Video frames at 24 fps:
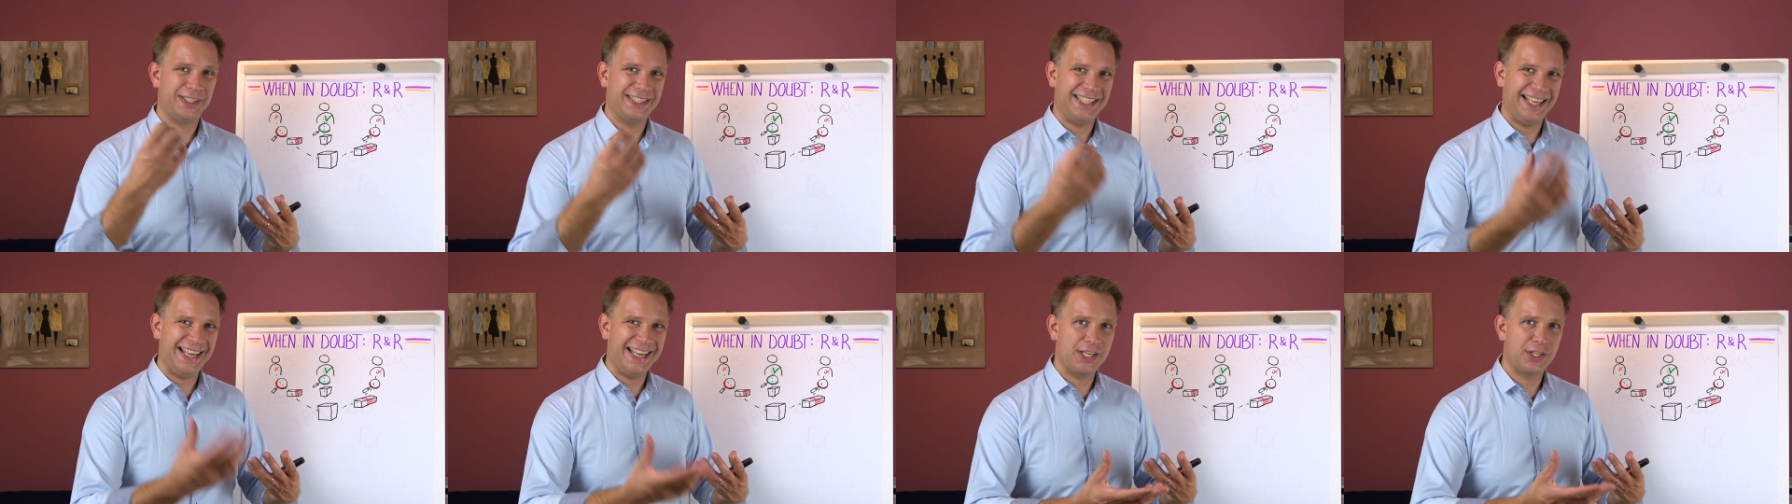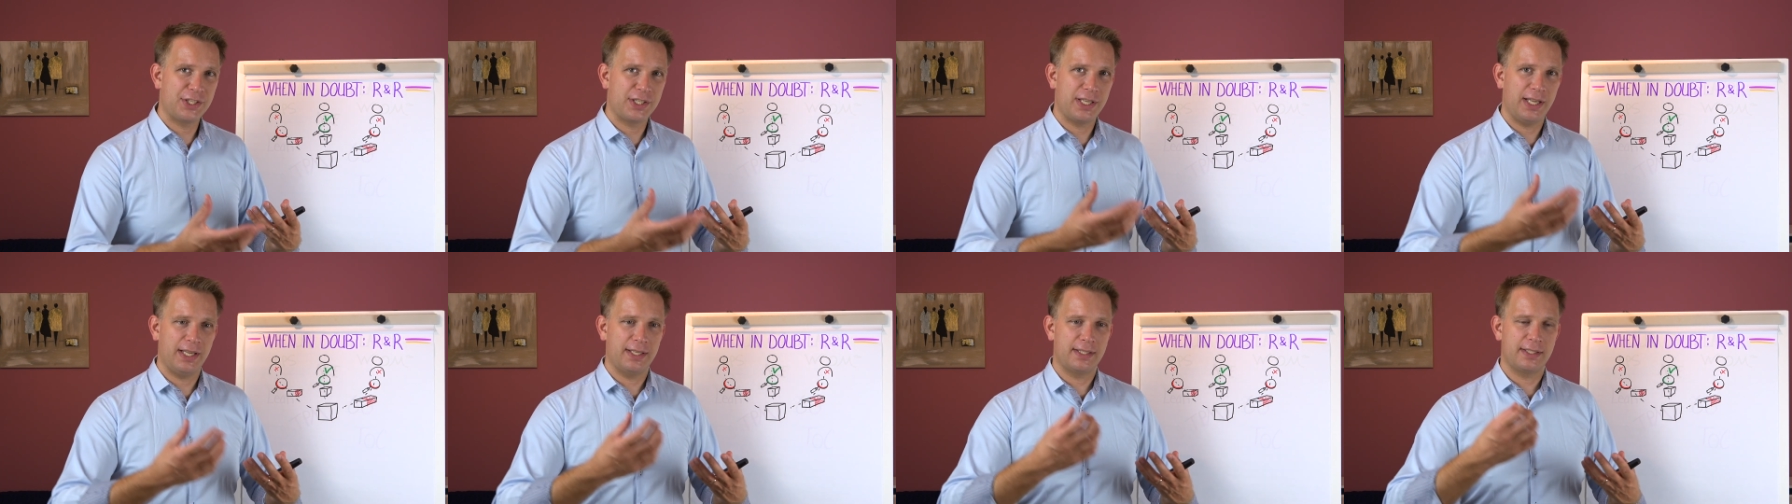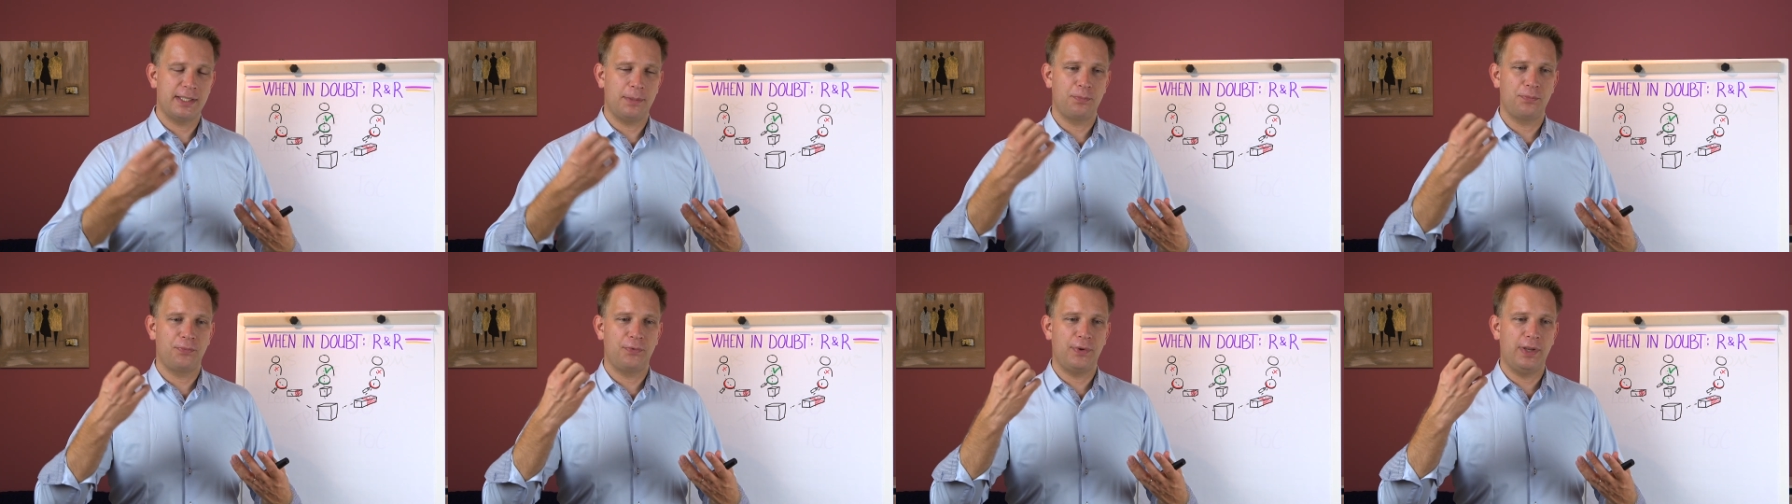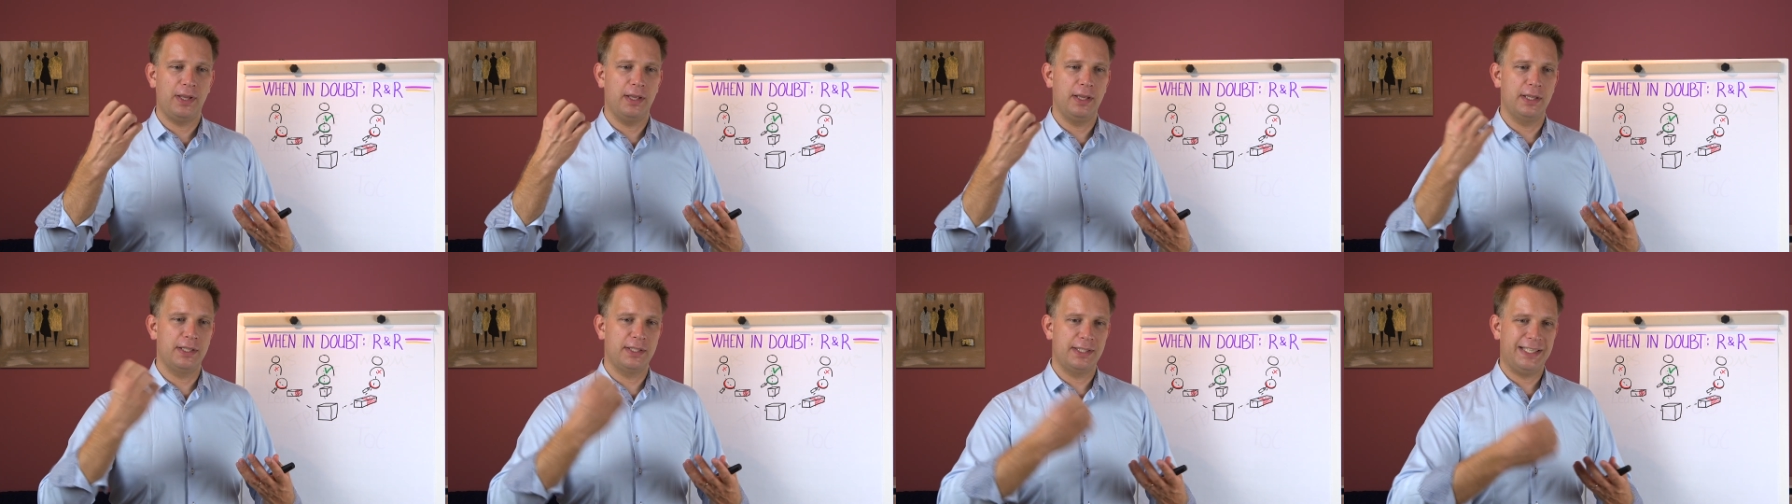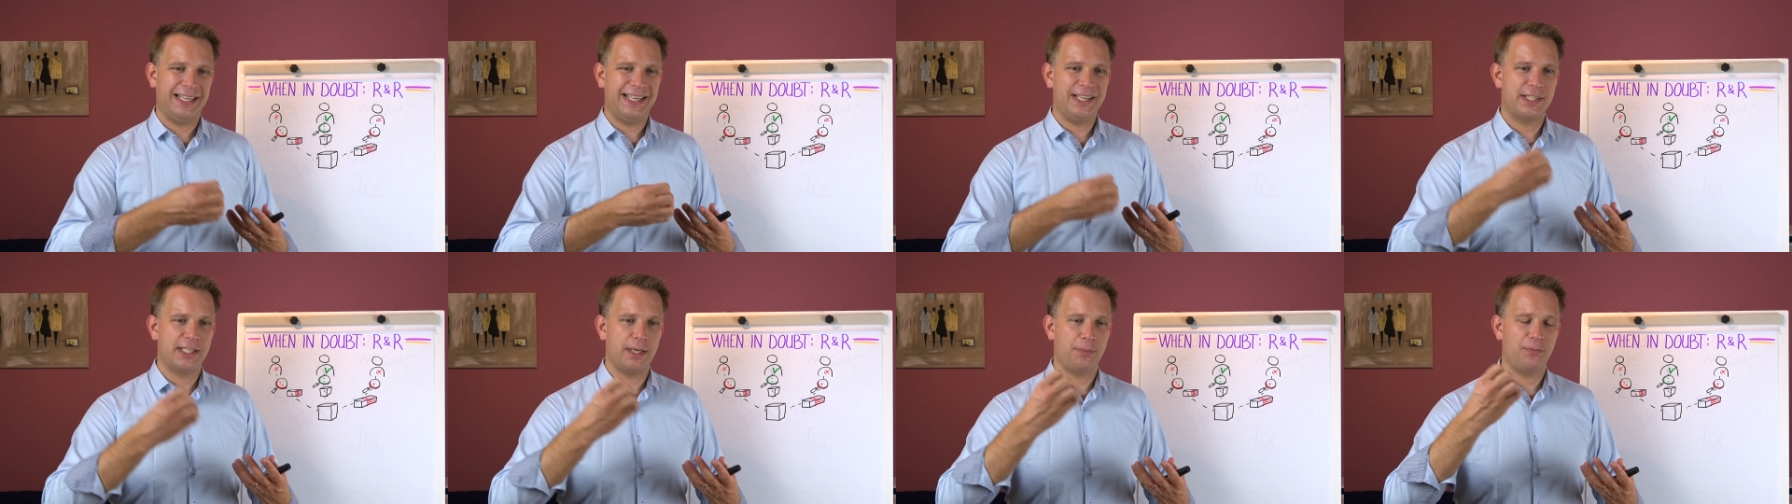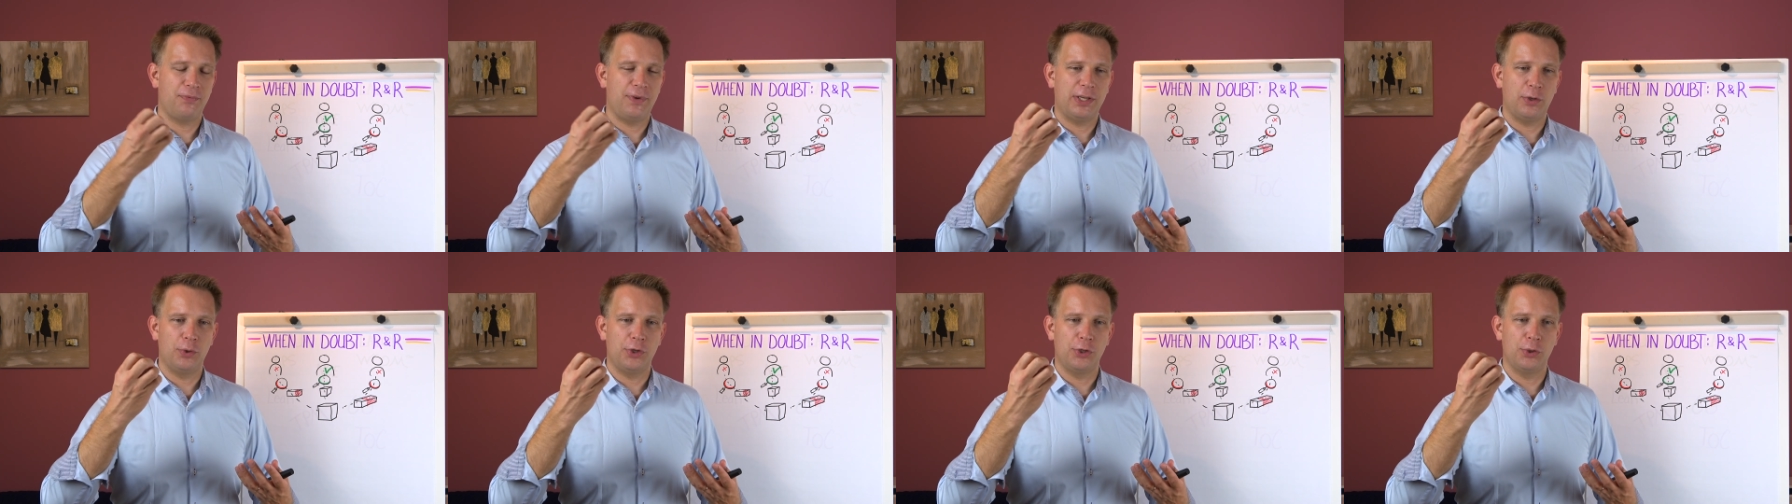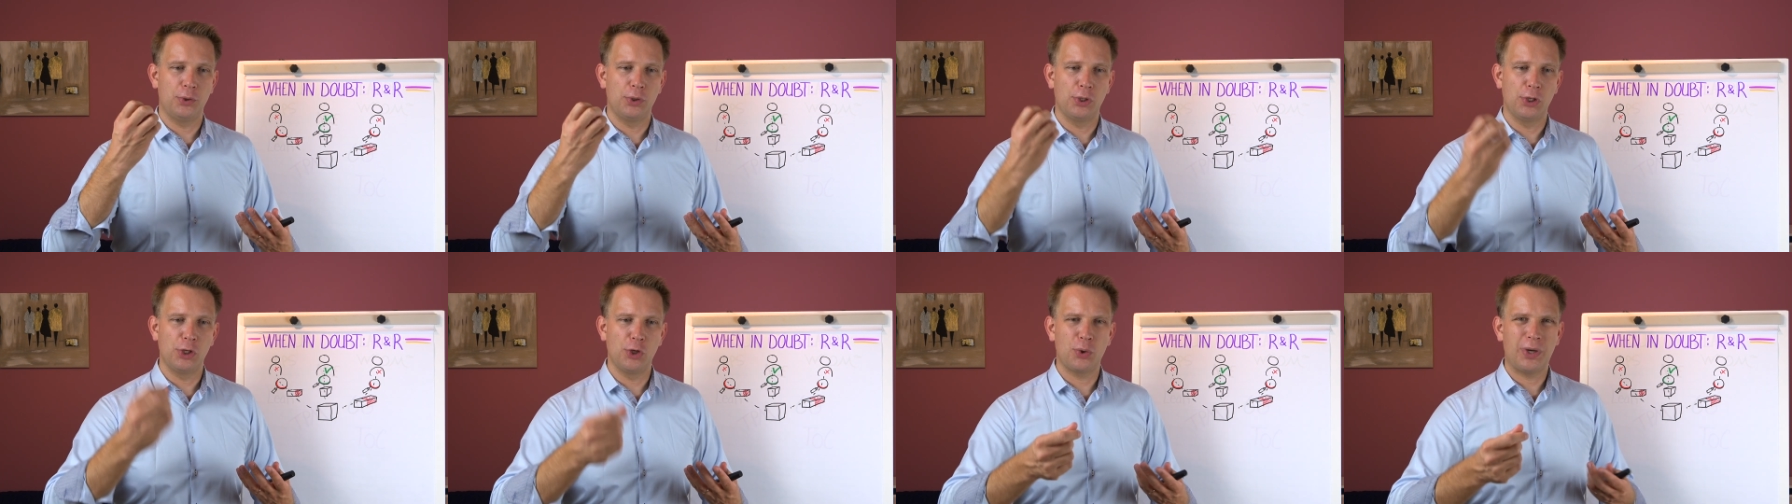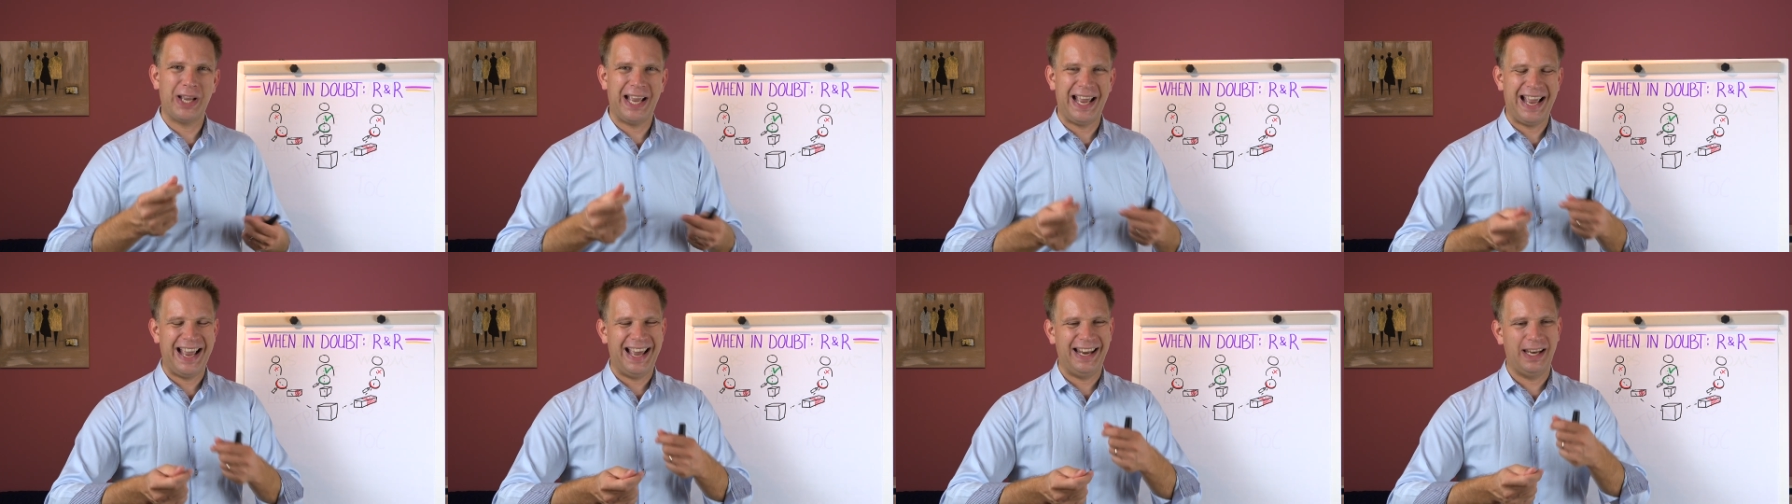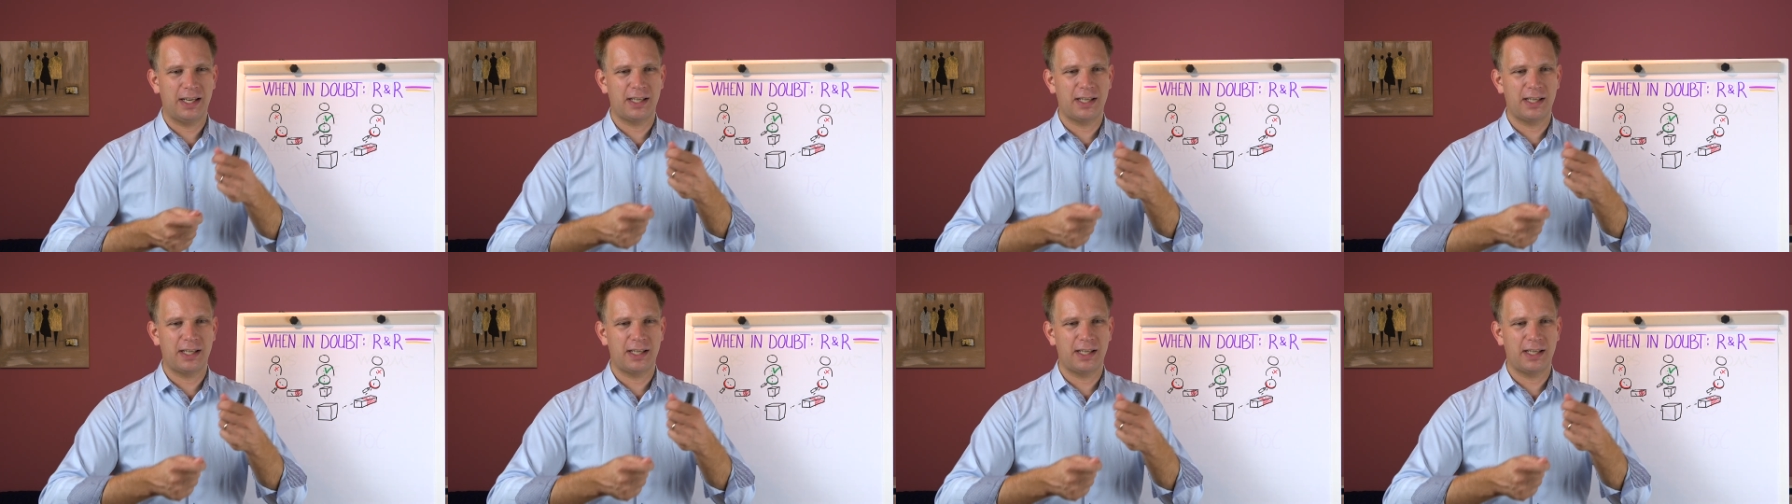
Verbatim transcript: taste at some uh, taste something or you look at